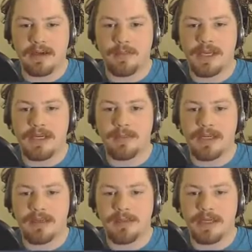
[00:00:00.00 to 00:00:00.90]
Oh, pick it up,
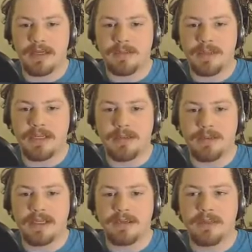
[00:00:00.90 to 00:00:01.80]
pick it up, pick it up, pick it
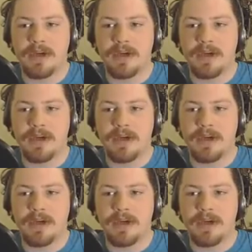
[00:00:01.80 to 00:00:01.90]
up, pick it up.